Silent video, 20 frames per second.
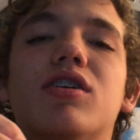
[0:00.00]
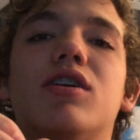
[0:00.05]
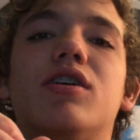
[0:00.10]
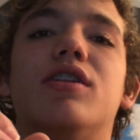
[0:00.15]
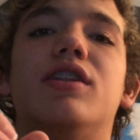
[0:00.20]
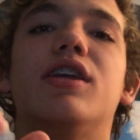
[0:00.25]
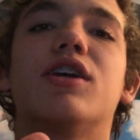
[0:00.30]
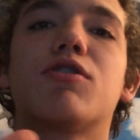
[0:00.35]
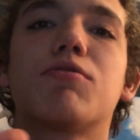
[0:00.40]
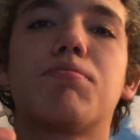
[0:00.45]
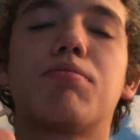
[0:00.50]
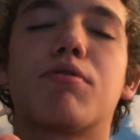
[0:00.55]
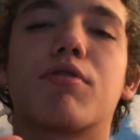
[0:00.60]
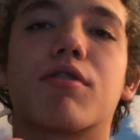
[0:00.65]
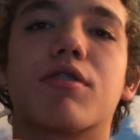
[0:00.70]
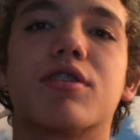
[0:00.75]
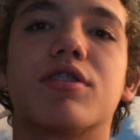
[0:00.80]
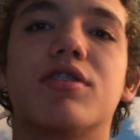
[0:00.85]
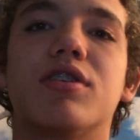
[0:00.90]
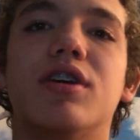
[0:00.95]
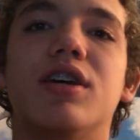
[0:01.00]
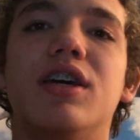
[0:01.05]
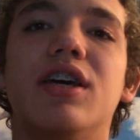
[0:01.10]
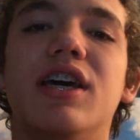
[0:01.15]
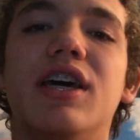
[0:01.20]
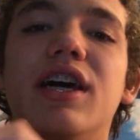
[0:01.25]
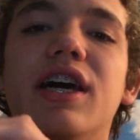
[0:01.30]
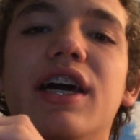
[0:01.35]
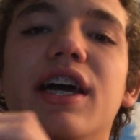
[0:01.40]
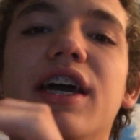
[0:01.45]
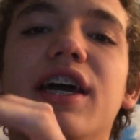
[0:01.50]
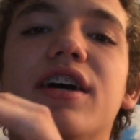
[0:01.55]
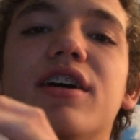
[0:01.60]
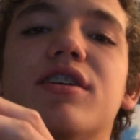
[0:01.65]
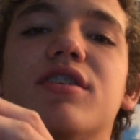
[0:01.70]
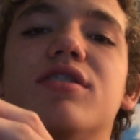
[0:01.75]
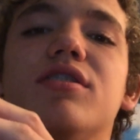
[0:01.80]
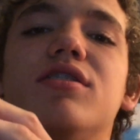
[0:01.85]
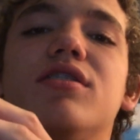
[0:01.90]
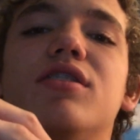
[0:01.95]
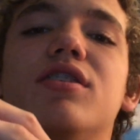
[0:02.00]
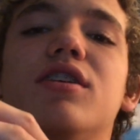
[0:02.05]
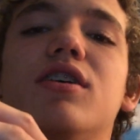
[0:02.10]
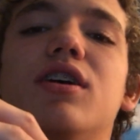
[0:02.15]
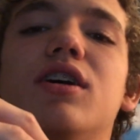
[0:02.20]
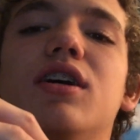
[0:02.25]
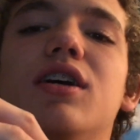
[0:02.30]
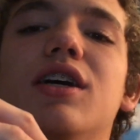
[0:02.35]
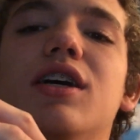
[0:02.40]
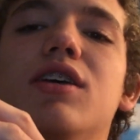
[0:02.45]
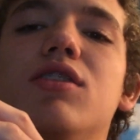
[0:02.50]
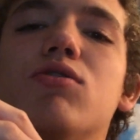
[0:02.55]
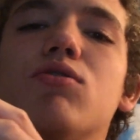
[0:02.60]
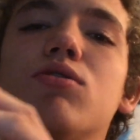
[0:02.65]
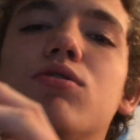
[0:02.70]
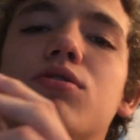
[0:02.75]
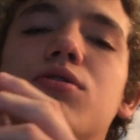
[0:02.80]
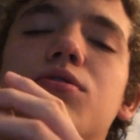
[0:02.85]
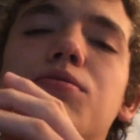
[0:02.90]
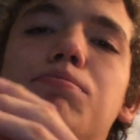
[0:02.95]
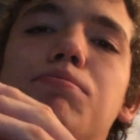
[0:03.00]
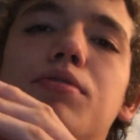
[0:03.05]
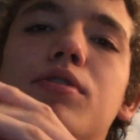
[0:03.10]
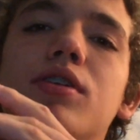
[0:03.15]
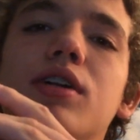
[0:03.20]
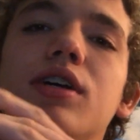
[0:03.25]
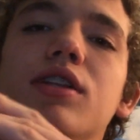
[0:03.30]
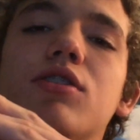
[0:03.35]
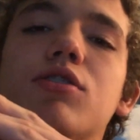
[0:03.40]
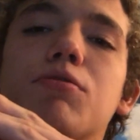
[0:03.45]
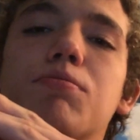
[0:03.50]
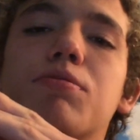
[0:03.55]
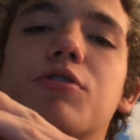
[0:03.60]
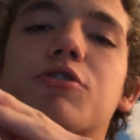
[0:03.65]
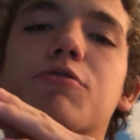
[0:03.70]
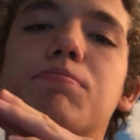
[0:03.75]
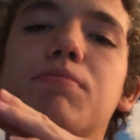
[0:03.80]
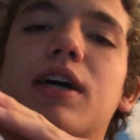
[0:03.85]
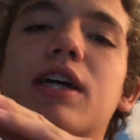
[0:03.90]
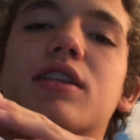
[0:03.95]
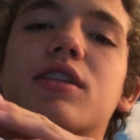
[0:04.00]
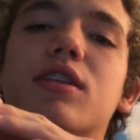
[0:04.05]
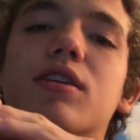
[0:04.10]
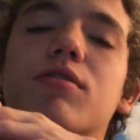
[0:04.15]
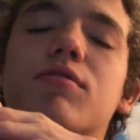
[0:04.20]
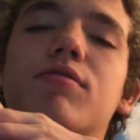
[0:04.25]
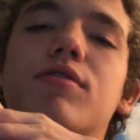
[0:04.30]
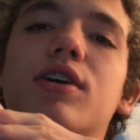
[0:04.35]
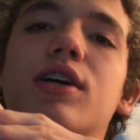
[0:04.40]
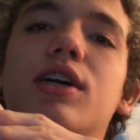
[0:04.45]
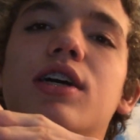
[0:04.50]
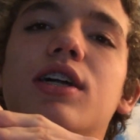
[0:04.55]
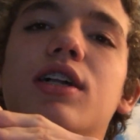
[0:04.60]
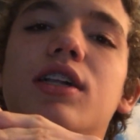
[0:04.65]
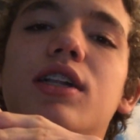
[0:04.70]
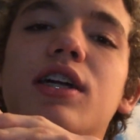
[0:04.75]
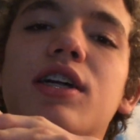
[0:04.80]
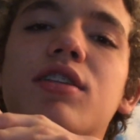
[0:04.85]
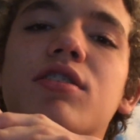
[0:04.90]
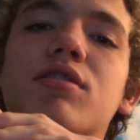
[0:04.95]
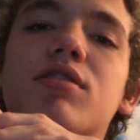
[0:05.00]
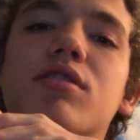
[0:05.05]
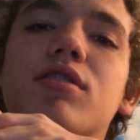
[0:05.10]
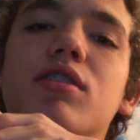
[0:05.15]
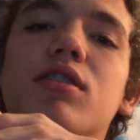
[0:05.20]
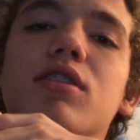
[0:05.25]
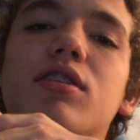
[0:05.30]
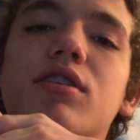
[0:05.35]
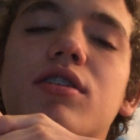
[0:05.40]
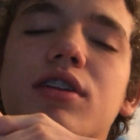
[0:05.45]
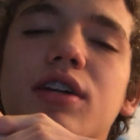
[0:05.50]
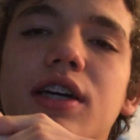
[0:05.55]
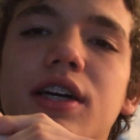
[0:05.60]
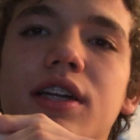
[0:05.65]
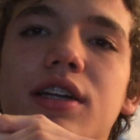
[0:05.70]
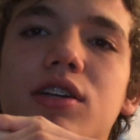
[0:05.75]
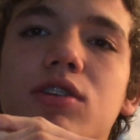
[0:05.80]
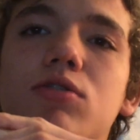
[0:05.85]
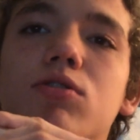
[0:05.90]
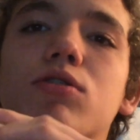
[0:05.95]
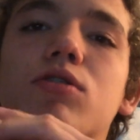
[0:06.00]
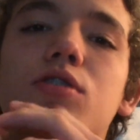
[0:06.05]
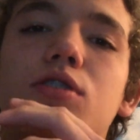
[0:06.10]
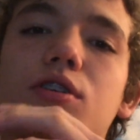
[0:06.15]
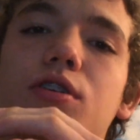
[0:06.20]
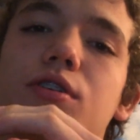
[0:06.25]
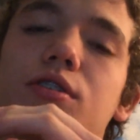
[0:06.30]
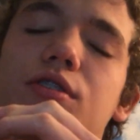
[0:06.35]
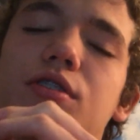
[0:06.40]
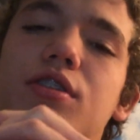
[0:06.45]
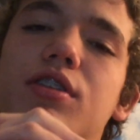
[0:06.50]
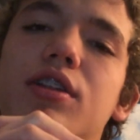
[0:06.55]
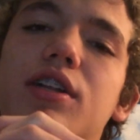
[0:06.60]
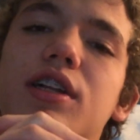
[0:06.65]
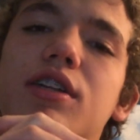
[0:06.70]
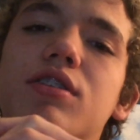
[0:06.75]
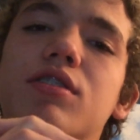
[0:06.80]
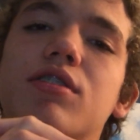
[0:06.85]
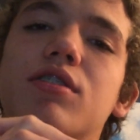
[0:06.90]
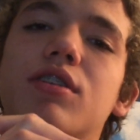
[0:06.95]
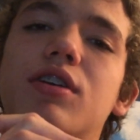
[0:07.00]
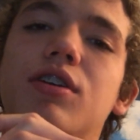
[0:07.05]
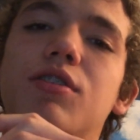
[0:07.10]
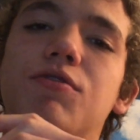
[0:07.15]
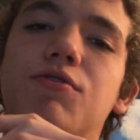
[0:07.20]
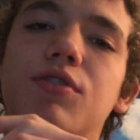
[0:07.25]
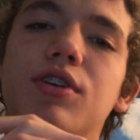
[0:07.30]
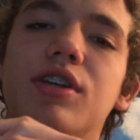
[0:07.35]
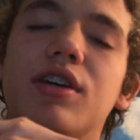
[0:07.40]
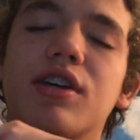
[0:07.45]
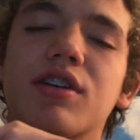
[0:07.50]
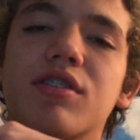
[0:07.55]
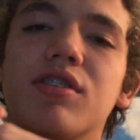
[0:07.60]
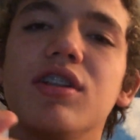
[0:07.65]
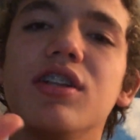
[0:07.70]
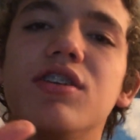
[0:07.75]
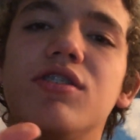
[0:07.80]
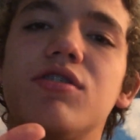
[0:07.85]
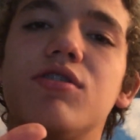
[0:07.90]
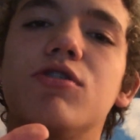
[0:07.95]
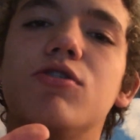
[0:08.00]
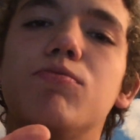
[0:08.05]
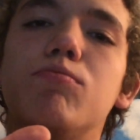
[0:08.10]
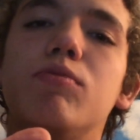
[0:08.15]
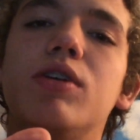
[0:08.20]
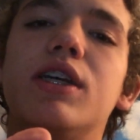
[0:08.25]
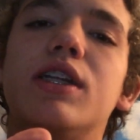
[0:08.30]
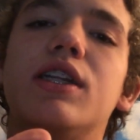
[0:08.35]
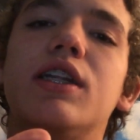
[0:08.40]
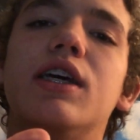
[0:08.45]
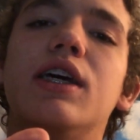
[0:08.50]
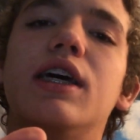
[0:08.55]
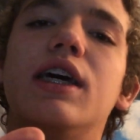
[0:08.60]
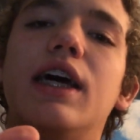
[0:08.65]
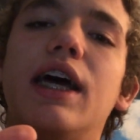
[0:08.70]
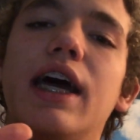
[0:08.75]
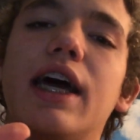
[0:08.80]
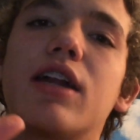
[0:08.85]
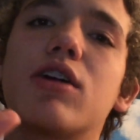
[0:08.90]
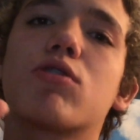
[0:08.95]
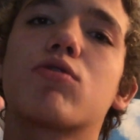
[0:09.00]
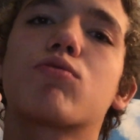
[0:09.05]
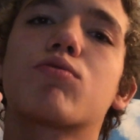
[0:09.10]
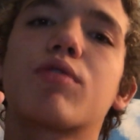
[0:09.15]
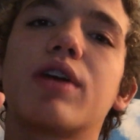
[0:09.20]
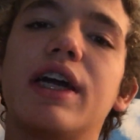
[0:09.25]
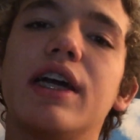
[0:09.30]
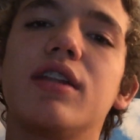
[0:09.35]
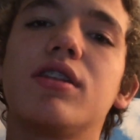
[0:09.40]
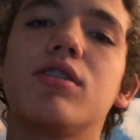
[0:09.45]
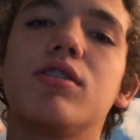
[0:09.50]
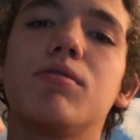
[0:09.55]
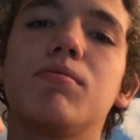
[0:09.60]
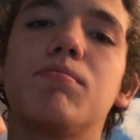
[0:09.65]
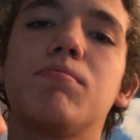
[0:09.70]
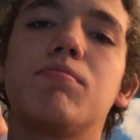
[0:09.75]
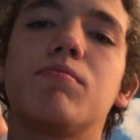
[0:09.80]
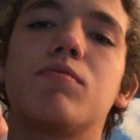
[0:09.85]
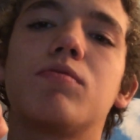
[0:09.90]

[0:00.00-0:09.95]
an airport. And in order to put into perspective, let's look at Google Earth. Let's if we actually zoom in at a random,